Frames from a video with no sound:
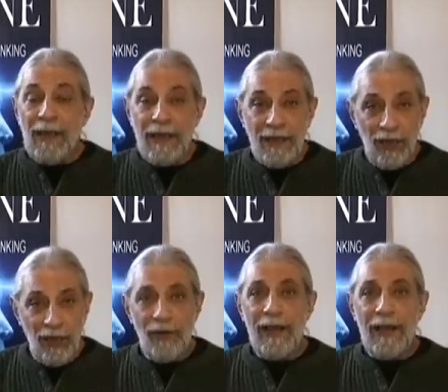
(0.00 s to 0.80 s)

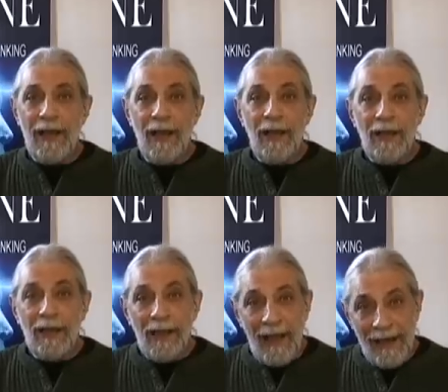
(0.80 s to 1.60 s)
including
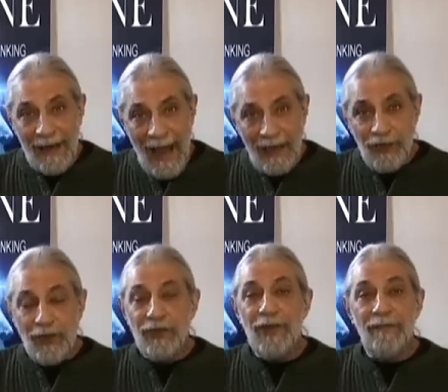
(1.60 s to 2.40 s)
an
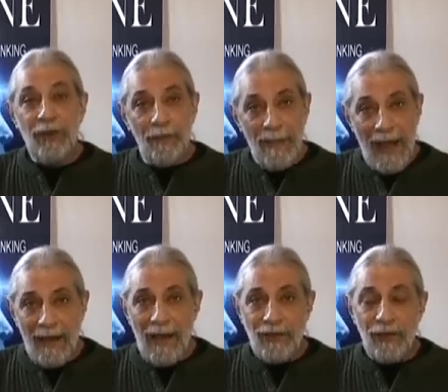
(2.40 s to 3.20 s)
analysis of your
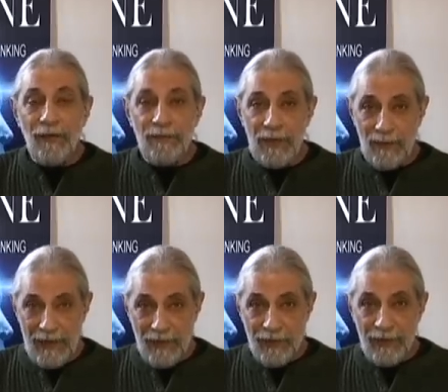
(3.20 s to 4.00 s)
biological
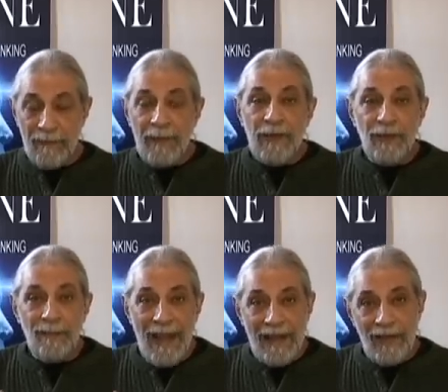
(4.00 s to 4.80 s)
fluids, to
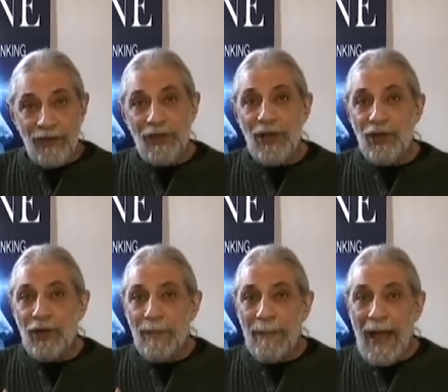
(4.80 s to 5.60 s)
make a
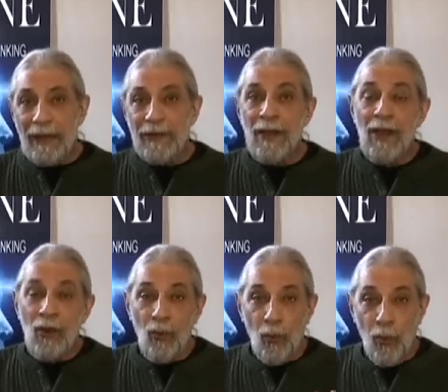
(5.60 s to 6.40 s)
decision about
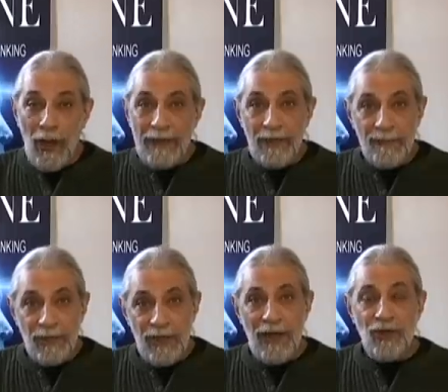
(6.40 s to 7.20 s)
what the
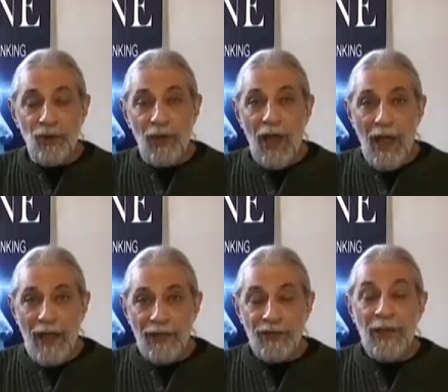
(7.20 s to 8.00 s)
potential
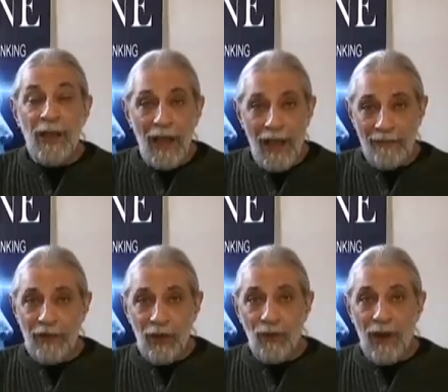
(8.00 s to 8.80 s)
cause
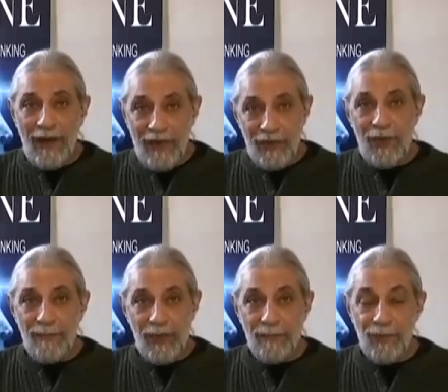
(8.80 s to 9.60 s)
of your chronic
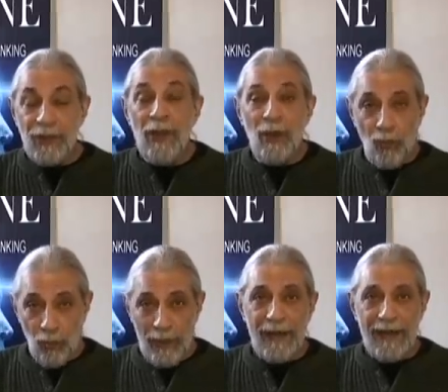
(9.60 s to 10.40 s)
symptoms
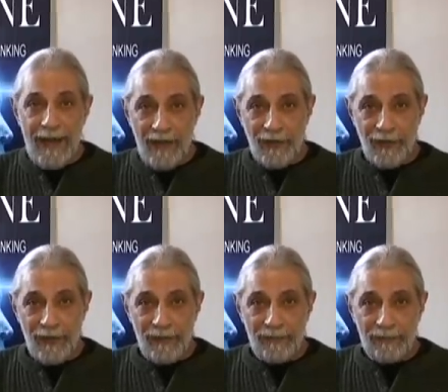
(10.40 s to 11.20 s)
really
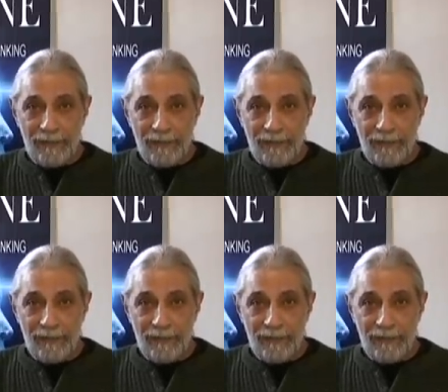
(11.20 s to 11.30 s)
is.